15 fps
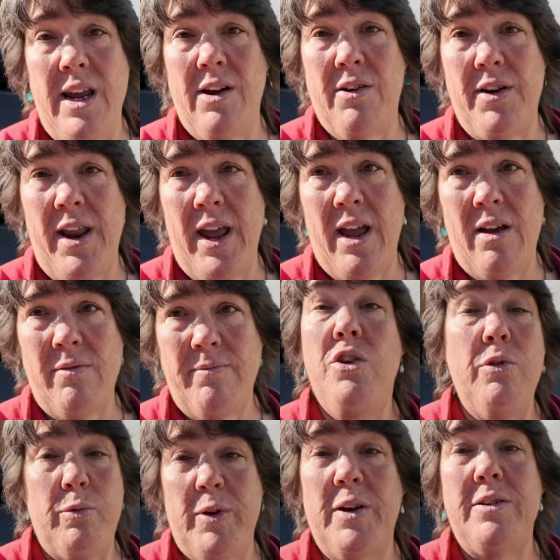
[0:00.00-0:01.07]
here now,
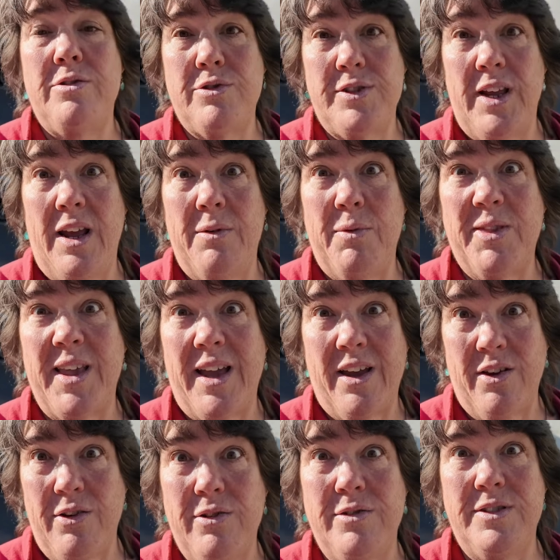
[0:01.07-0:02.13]
you would understand what that
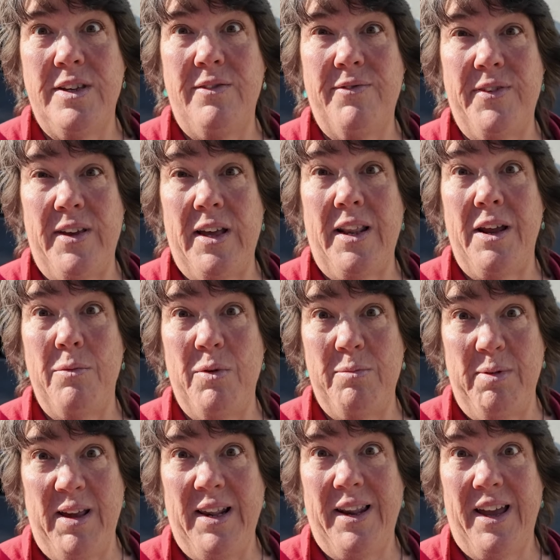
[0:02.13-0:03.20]
cozy feeling would
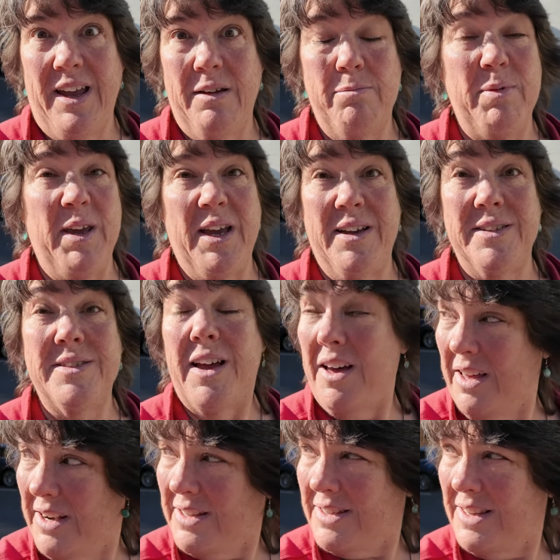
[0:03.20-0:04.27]
be like, because
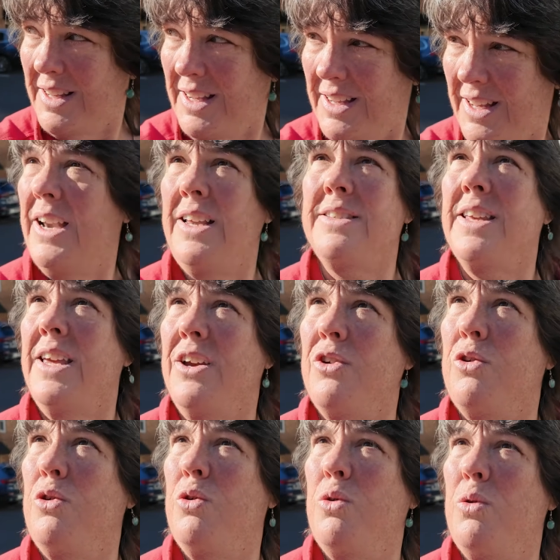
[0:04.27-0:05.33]
honestly, it is a
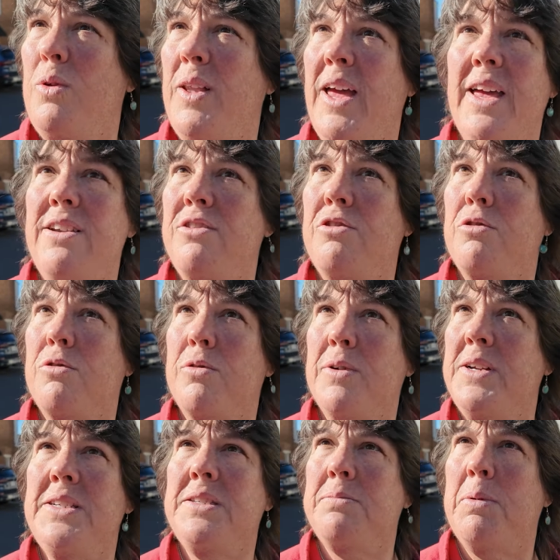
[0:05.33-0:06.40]
cool and
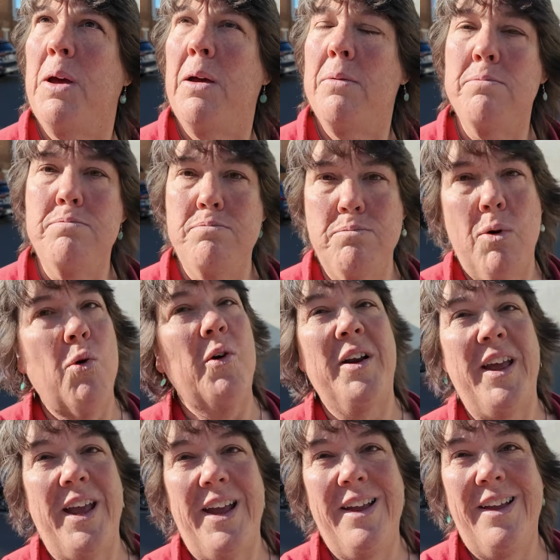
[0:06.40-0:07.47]
crisp
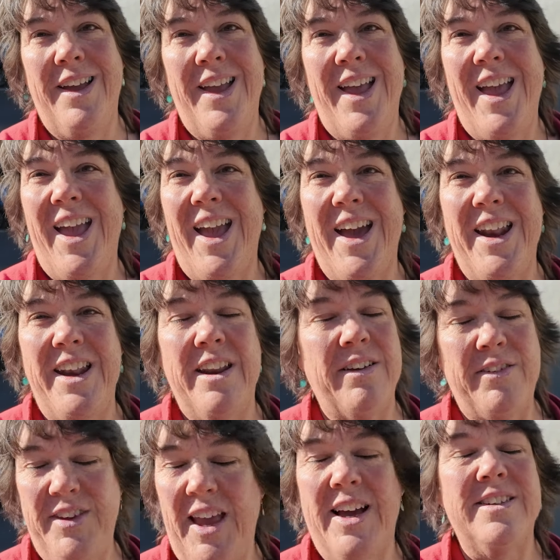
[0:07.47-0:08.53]
morning. And
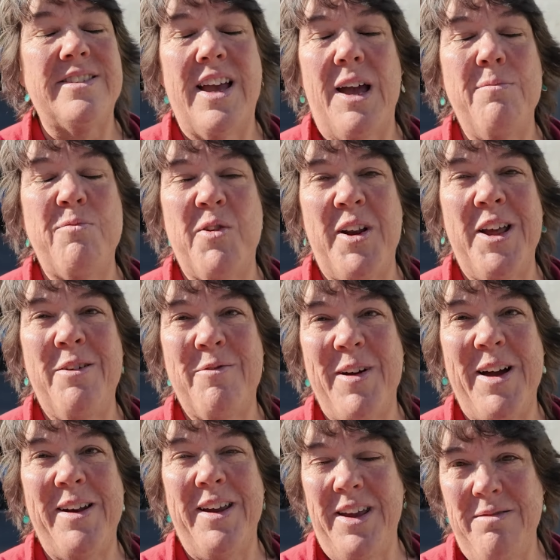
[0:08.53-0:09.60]
yes, I'm running
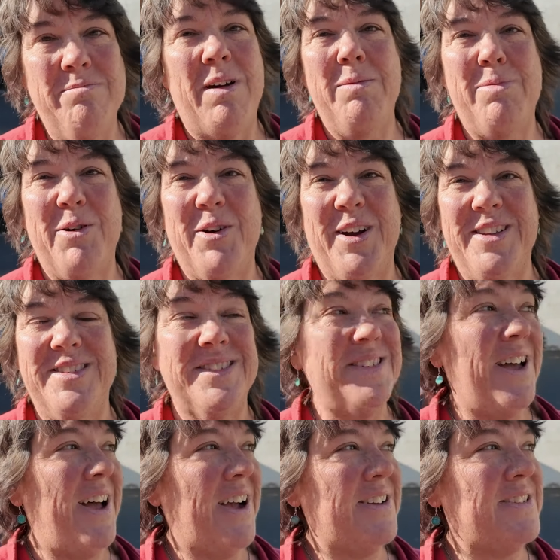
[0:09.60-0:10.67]
around in my
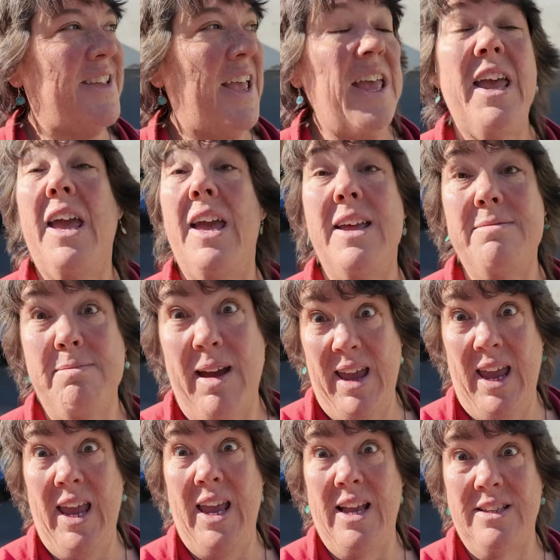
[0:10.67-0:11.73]
Birkenstocks and
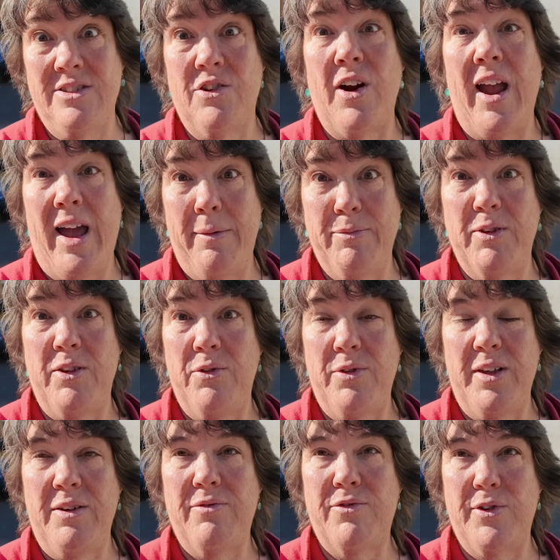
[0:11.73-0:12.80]
hands are
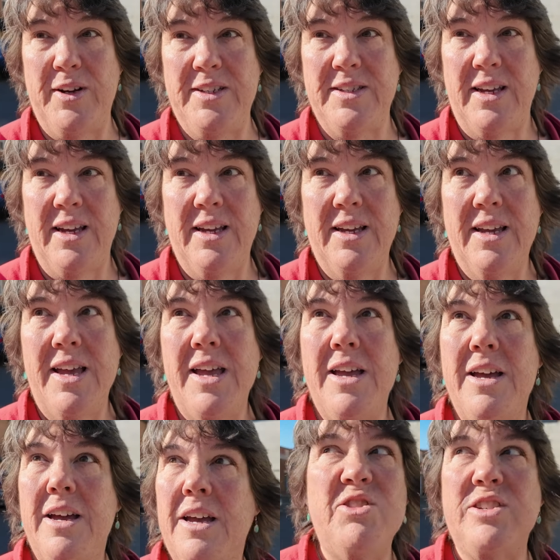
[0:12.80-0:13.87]
absolutely freezing.
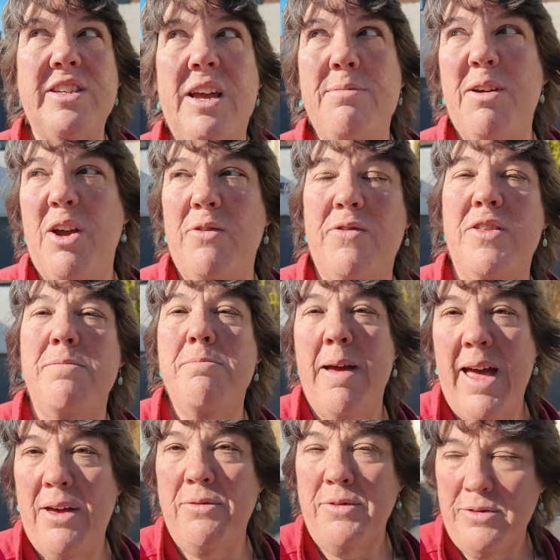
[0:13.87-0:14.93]
Just coming over the
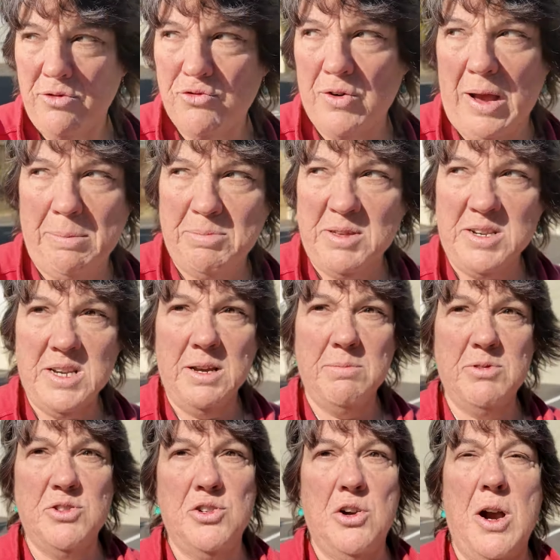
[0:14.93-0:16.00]
mountain dropped the
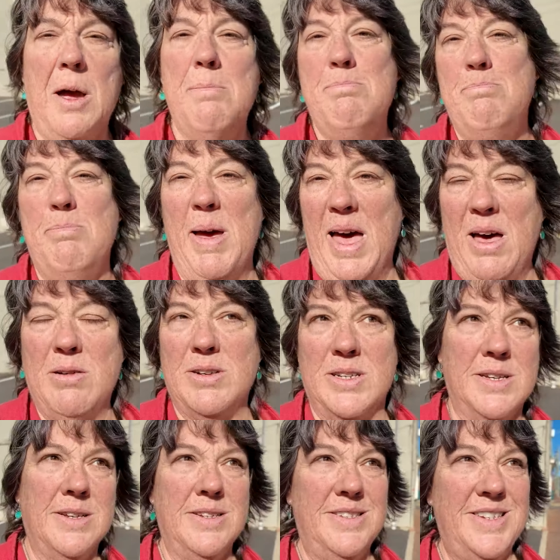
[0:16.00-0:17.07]
temperature
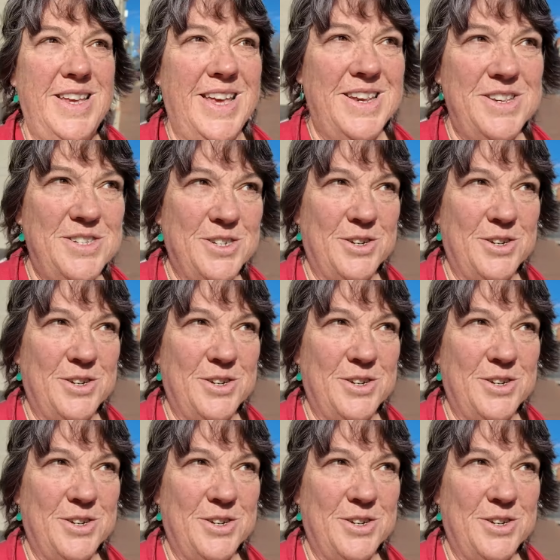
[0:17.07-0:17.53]
about 10